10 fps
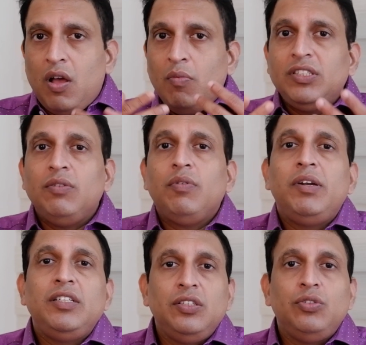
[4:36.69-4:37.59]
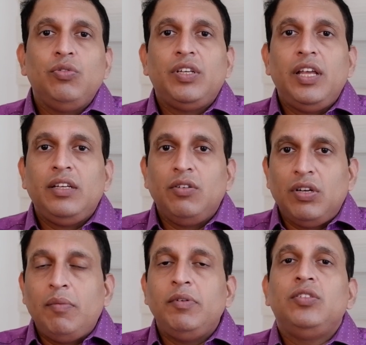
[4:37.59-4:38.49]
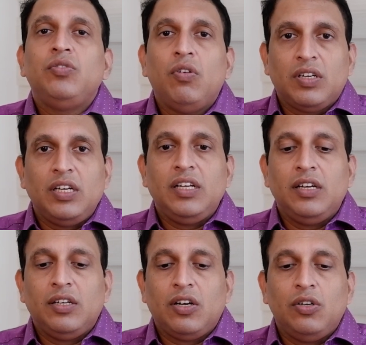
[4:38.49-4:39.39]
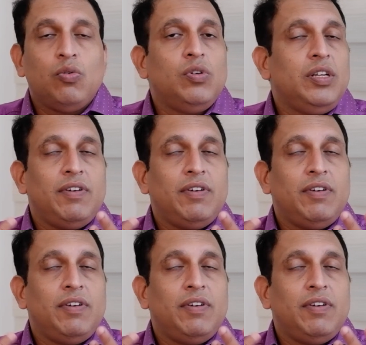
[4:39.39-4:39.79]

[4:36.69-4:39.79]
how much ever medicines you take, your diabetes is not getting under control,